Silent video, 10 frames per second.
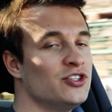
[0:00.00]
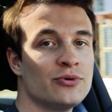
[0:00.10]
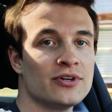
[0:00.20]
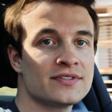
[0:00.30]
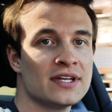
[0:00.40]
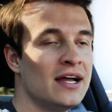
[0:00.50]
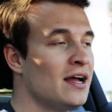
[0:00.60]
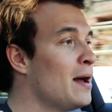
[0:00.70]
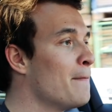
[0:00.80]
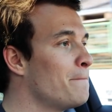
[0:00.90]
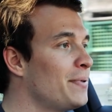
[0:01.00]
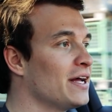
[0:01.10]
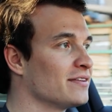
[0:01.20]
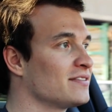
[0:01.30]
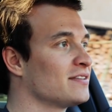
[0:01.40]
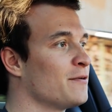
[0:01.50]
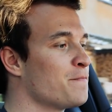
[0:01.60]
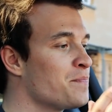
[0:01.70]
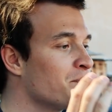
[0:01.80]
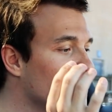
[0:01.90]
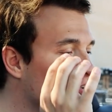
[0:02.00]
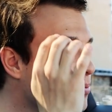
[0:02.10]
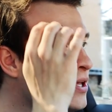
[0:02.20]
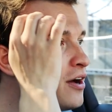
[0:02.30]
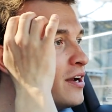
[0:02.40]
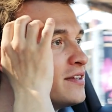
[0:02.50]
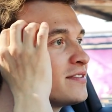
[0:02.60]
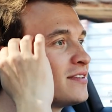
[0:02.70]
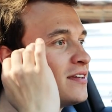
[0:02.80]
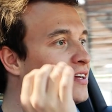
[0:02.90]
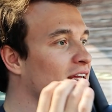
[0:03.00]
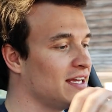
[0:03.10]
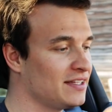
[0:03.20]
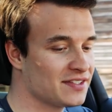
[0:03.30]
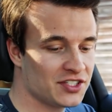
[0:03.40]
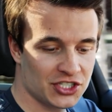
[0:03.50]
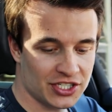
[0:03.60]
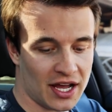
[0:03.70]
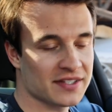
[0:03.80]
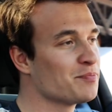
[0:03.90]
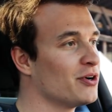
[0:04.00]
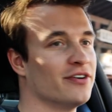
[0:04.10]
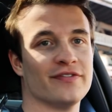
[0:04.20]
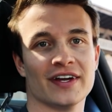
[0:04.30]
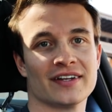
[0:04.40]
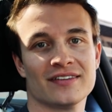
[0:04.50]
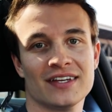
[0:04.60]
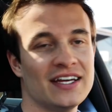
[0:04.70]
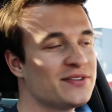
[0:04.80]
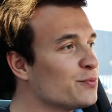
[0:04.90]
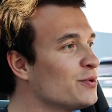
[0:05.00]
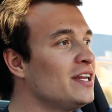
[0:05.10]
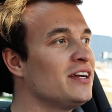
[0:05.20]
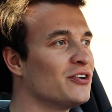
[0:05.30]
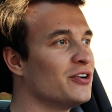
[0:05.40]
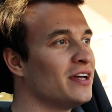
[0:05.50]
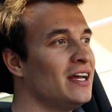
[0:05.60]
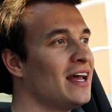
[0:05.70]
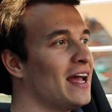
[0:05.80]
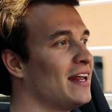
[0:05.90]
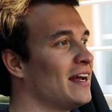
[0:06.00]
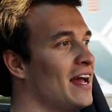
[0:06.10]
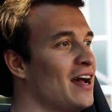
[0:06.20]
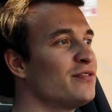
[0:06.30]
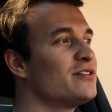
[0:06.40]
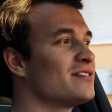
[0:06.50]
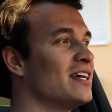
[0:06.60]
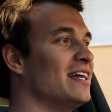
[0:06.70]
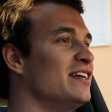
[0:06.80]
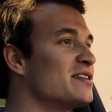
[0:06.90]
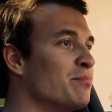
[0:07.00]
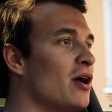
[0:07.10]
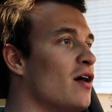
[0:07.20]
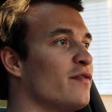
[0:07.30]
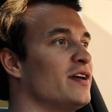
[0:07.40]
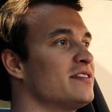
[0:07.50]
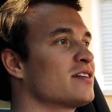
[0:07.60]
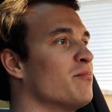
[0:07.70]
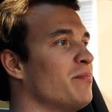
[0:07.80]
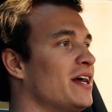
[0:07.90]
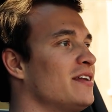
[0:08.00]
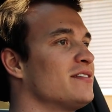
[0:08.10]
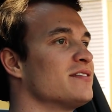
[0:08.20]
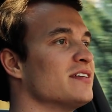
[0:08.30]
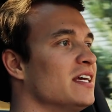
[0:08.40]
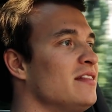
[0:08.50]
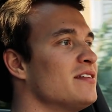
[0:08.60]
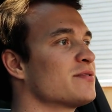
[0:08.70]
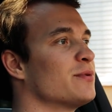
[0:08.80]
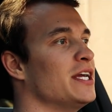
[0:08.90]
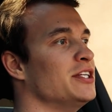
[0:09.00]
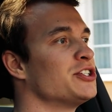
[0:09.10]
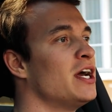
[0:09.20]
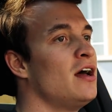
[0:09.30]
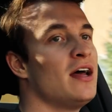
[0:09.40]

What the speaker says: euros. But to be honest, it's just perfect. It's really good. And I have to say, it's above its competitors in this range.